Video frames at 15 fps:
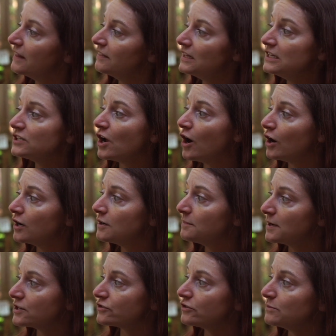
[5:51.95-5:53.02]
These hard
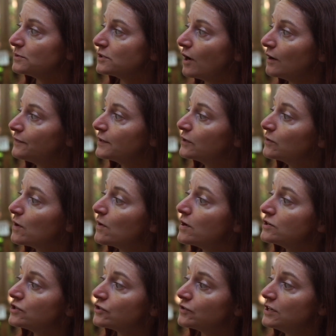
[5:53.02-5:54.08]
mushrooms often grow
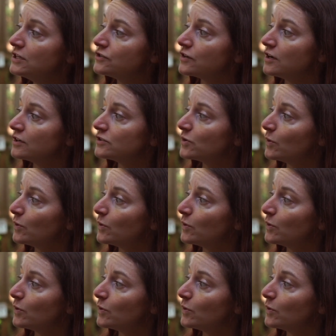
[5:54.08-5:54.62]
on tree trunks